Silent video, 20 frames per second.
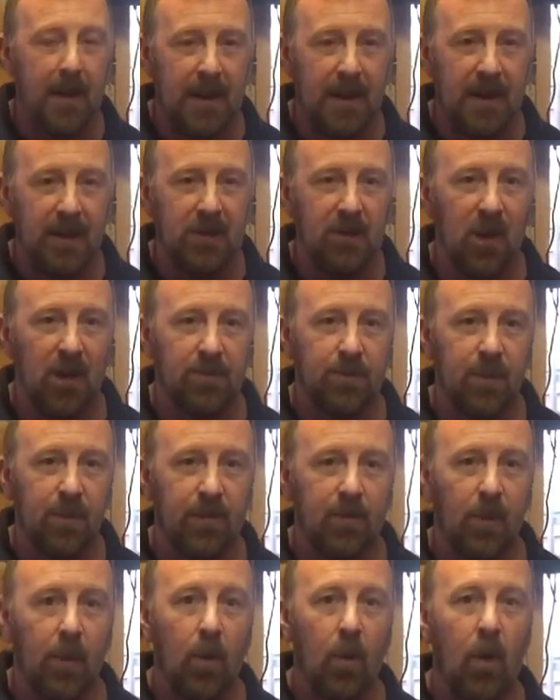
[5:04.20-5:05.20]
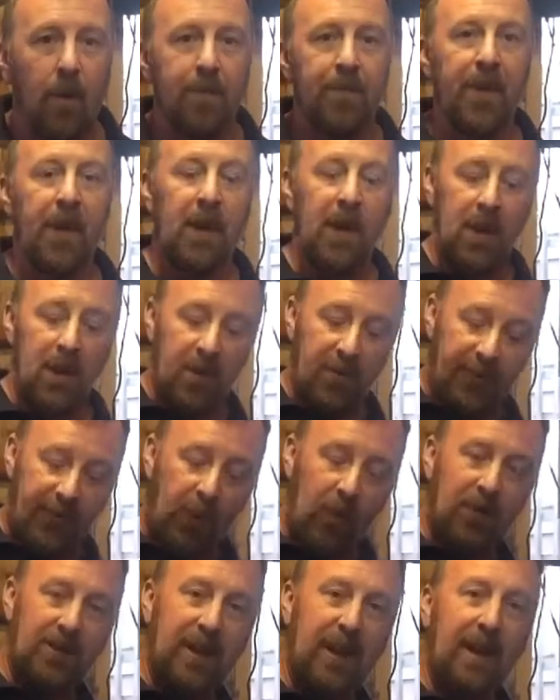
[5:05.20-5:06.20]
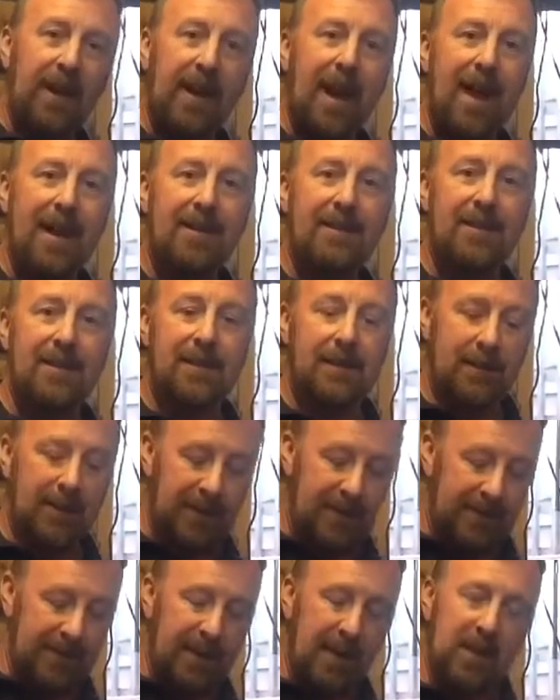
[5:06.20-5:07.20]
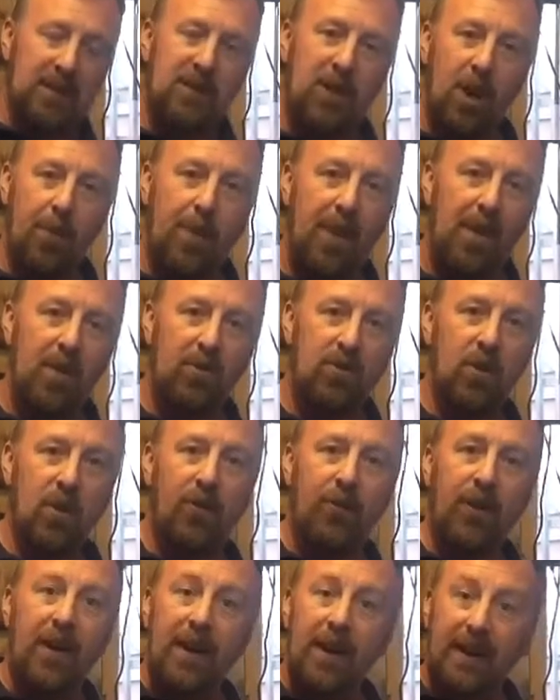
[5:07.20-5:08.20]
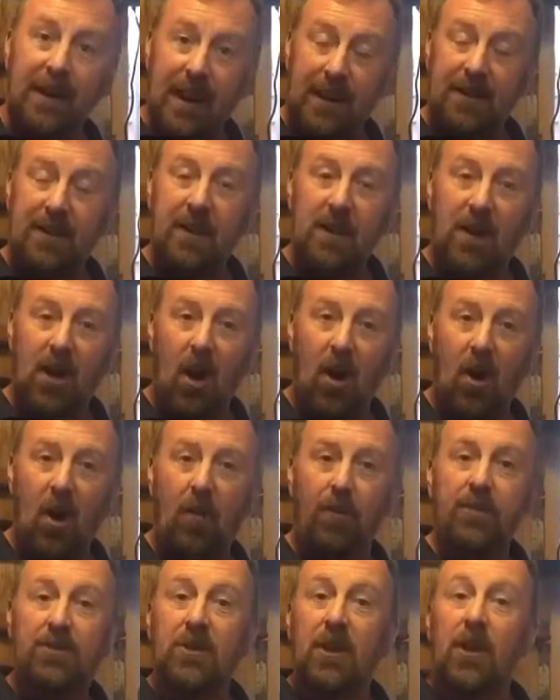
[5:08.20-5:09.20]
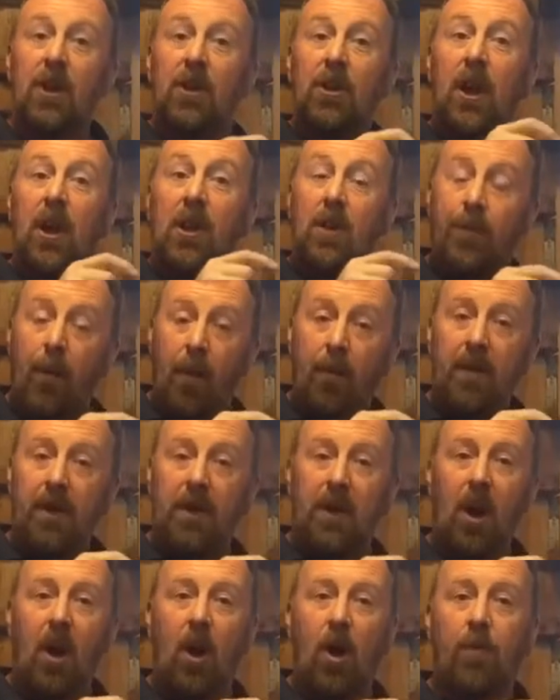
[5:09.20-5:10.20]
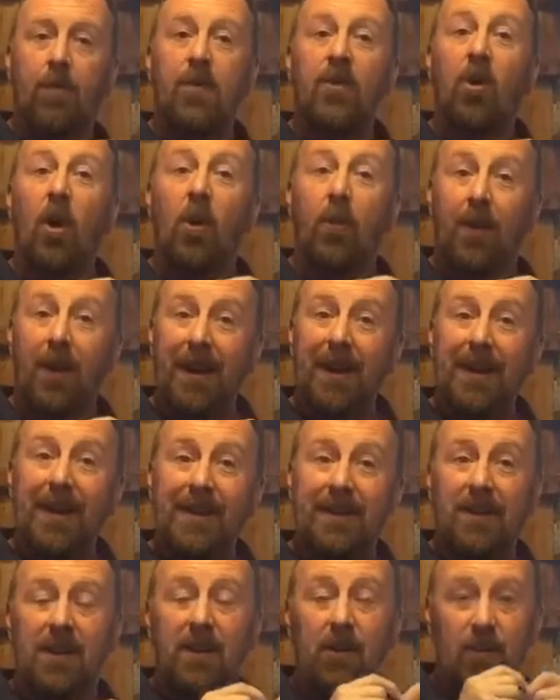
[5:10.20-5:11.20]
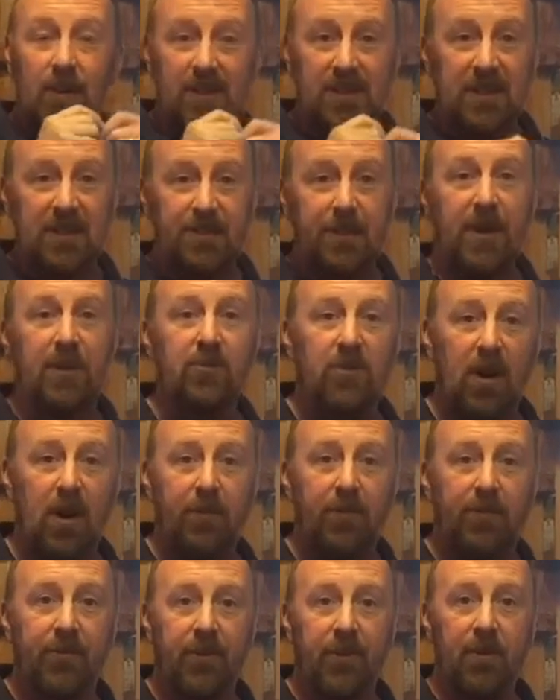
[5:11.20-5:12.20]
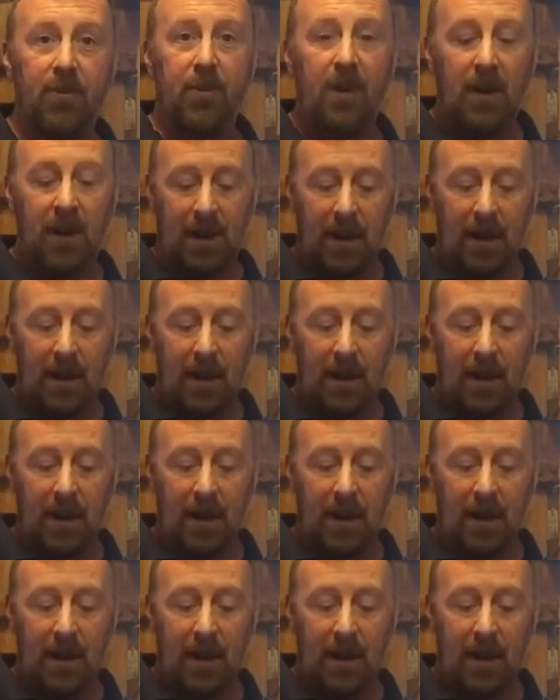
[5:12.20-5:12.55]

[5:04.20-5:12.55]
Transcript: many times before? Full tank of gas, take the side panels off, get to the carbs. At the bottom of the carb, you've got a bleed, which lets the petrol come through.